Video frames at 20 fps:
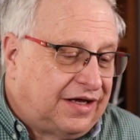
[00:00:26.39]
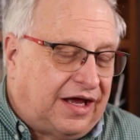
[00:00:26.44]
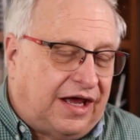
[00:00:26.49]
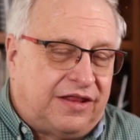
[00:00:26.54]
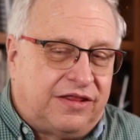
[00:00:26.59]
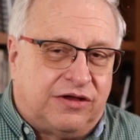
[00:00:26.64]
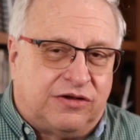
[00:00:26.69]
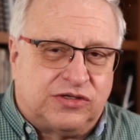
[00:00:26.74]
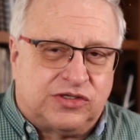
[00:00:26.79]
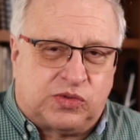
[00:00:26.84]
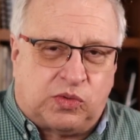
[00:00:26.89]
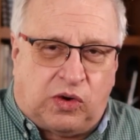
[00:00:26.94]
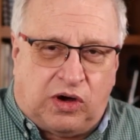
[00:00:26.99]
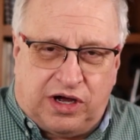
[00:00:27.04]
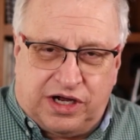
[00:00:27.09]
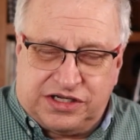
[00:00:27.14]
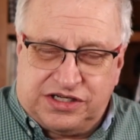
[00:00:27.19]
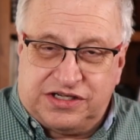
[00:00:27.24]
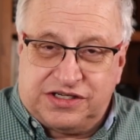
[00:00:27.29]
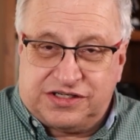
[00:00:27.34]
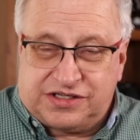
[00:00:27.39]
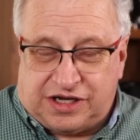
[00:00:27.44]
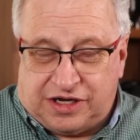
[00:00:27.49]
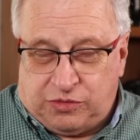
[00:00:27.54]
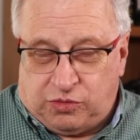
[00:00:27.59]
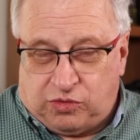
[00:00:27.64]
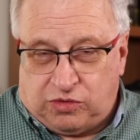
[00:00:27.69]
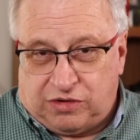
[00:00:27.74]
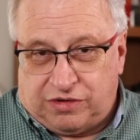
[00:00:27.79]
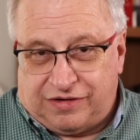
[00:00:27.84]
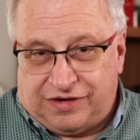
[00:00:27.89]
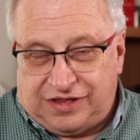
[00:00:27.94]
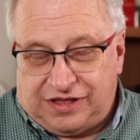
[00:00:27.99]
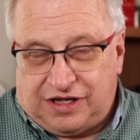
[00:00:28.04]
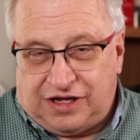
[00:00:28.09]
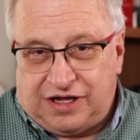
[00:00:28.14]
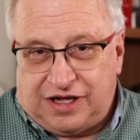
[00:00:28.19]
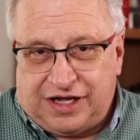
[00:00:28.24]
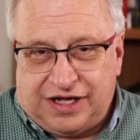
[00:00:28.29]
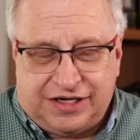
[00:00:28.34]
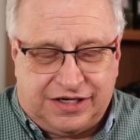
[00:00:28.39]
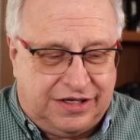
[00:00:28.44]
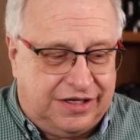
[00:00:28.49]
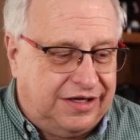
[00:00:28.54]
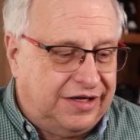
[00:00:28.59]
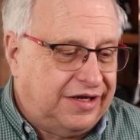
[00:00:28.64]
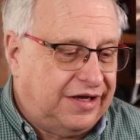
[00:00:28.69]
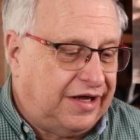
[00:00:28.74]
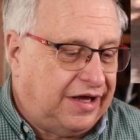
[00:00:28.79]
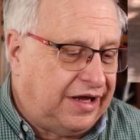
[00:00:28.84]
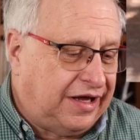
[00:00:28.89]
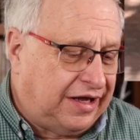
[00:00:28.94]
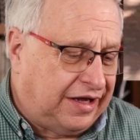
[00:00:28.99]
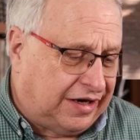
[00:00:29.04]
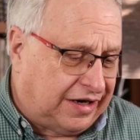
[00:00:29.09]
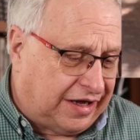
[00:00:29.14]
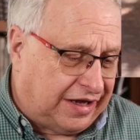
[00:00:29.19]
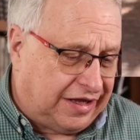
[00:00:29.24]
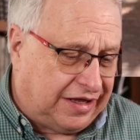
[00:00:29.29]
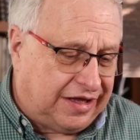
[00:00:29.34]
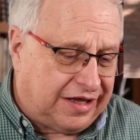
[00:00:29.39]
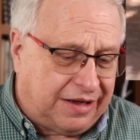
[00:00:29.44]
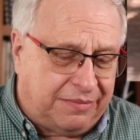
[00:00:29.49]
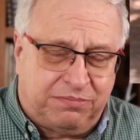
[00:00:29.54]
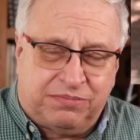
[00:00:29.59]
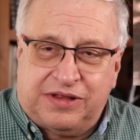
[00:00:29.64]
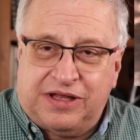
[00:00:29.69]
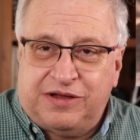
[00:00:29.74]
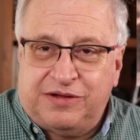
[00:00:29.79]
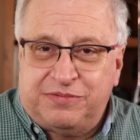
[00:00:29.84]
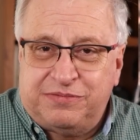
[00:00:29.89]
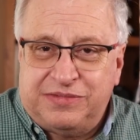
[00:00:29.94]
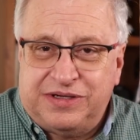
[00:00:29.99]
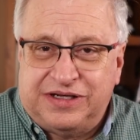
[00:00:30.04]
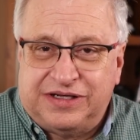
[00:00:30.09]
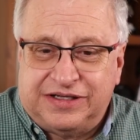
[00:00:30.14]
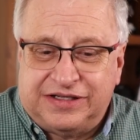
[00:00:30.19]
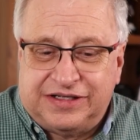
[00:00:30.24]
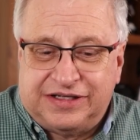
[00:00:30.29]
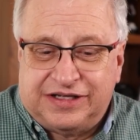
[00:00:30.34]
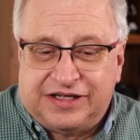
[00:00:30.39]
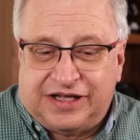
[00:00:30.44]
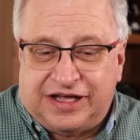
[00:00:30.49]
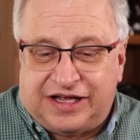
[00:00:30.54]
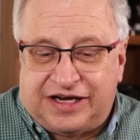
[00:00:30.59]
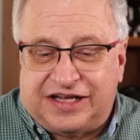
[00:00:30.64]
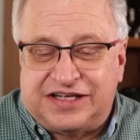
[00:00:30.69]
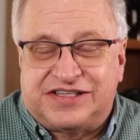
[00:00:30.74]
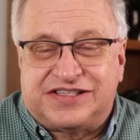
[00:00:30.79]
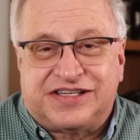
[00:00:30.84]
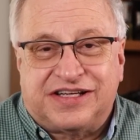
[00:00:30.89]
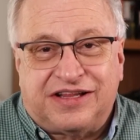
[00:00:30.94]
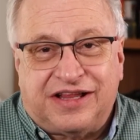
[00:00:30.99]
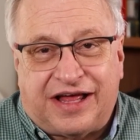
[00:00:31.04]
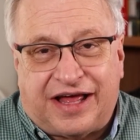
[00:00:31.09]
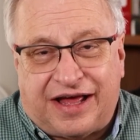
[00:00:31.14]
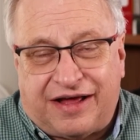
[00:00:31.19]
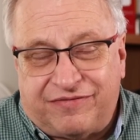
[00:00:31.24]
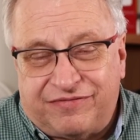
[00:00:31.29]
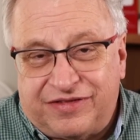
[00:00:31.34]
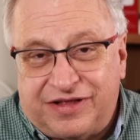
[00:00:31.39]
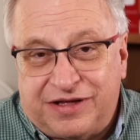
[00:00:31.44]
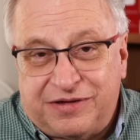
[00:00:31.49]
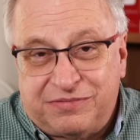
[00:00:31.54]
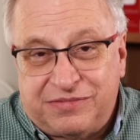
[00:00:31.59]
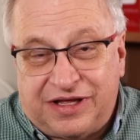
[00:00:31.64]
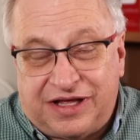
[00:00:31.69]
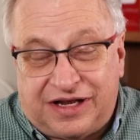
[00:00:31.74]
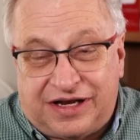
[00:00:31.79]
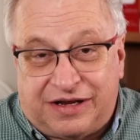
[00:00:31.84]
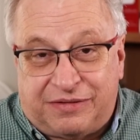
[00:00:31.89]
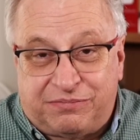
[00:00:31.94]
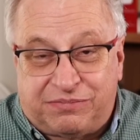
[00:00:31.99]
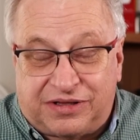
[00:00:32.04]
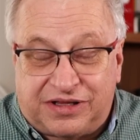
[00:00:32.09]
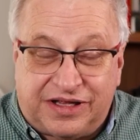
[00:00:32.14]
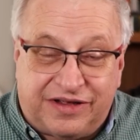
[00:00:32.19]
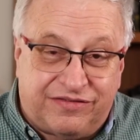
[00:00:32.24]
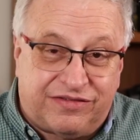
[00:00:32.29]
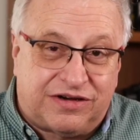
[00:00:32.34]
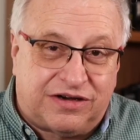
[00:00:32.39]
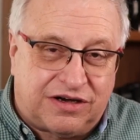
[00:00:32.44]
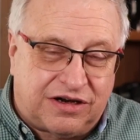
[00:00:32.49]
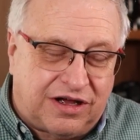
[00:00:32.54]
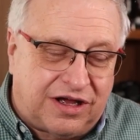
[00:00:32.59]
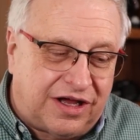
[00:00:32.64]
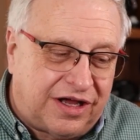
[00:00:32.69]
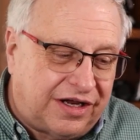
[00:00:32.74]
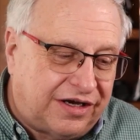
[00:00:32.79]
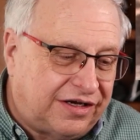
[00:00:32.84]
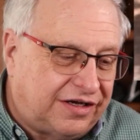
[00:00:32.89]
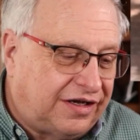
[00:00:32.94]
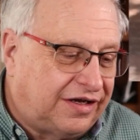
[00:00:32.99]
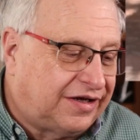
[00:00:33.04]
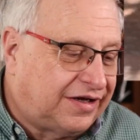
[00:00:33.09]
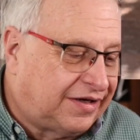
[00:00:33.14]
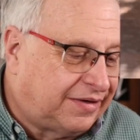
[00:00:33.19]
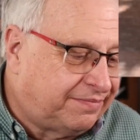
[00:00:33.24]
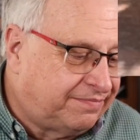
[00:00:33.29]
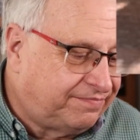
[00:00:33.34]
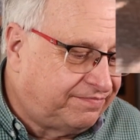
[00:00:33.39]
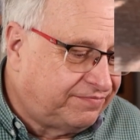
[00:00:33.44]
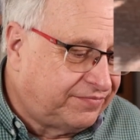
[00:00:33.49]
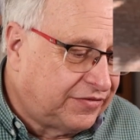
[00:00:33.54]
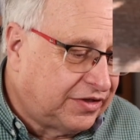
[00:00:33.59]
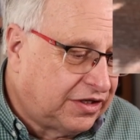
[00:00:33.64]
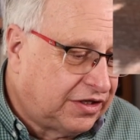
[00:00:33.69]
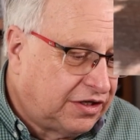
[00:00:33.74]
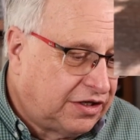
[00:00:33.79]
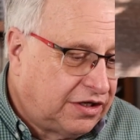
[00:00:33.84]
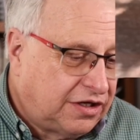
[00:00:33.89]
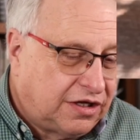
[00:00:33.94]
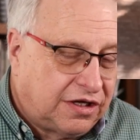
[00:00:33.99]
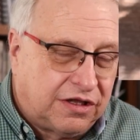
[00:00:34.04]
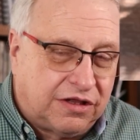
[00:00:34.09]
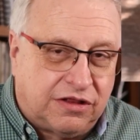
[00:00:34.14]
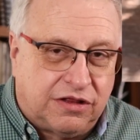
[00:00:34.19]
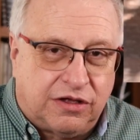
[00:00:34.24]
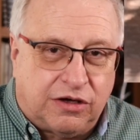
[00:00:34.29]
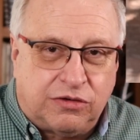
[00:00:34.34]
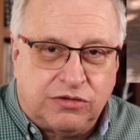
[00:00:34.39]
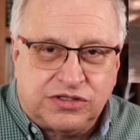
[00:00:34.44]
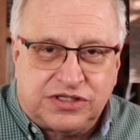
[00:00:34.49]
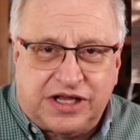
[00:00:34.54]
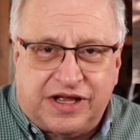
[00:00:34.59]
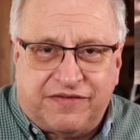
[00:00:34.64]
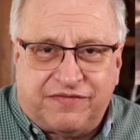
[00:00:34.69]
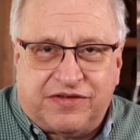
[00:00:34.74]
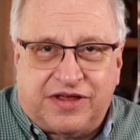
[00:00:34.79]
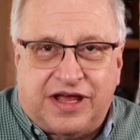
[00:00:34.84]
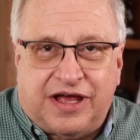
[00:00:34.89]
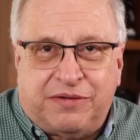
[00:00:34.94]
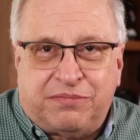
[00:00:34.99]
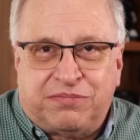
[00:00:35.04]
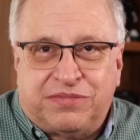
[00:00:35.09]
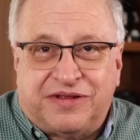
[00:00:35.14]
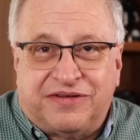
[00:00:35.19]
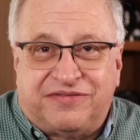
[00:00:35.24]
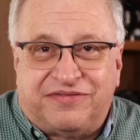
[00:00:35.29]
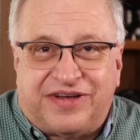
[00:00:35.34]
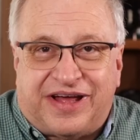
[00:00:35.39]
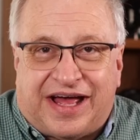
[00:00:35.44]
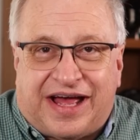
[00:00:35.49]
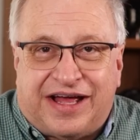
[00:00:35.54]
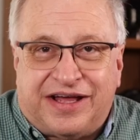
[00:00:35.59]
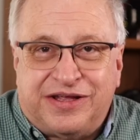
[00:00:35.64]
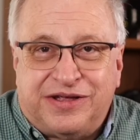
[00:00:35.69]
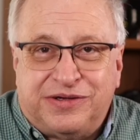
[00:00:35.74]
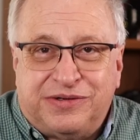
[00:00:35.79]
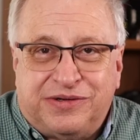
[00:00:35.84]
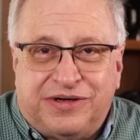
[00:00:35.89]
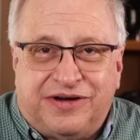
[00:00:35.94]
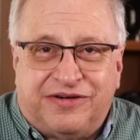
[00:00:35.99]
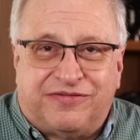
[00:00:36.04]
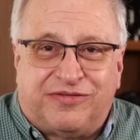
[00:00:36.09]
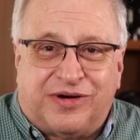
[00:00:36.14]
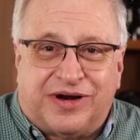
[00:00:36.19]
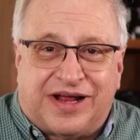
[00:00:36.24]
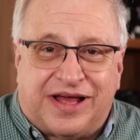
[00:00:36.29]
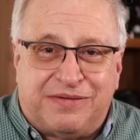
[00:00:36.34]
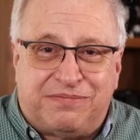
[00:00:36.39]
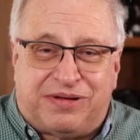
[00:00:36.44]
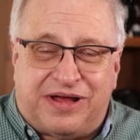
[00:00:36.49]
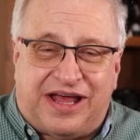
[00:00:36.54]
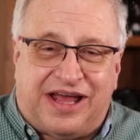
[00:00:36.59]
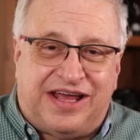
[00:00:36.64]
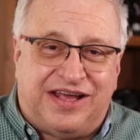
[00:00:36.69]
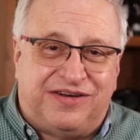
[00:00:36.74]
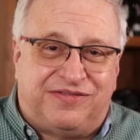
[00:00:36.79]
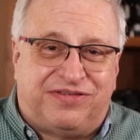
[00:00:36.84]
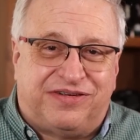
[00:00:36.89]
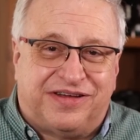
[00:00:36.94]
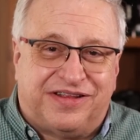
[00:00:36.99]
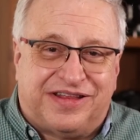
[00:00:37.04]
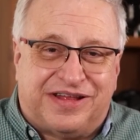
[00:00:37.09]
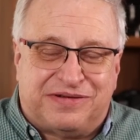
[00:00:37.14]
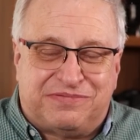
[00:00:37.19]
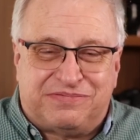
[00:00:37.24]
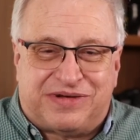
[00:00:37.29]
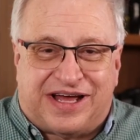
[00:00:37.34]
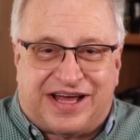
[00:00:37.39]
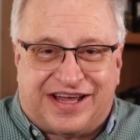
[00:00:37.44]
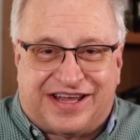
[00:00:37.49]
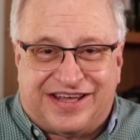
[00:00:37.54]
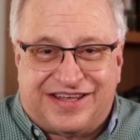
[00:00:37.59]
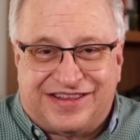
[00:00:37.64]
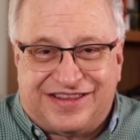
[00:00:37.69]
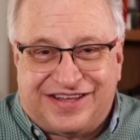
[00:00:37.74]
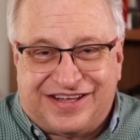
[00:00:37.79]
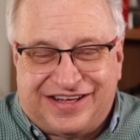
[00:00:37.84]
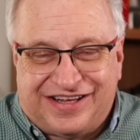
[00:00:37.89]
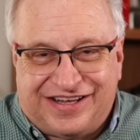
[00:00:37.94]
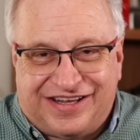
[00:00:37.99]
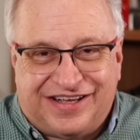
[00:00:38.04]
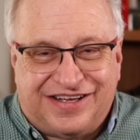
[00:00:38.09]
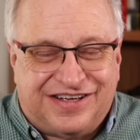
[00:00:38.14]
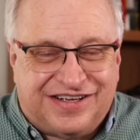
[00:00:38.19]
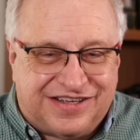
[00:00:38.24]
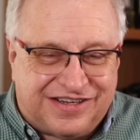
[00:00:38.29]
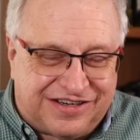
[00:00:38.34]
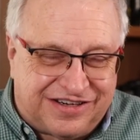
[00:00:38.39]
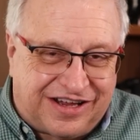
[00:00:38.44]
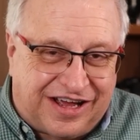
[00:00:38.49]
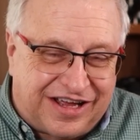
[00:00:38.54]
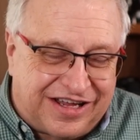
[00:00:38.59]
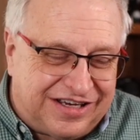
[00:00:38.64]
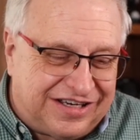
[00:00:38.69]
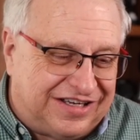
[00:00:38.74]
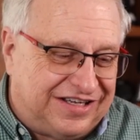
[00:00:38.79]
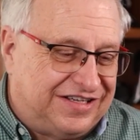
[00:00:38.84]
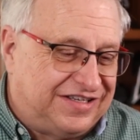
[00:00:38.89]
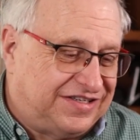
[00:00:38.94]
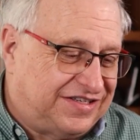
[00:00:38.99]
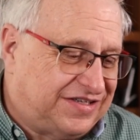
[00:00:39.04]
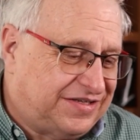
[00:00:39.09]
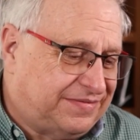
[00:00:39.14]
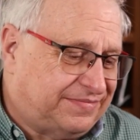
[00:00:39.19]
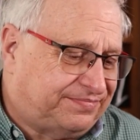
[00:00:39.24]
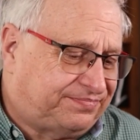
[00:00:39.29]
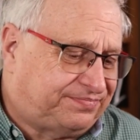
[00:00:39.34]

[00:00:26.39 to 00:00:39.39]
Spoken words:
And those watches I wore a lot and I kept them. And I still have them, and believe it or not, those have kept the value of what I paid for them back in the 90s,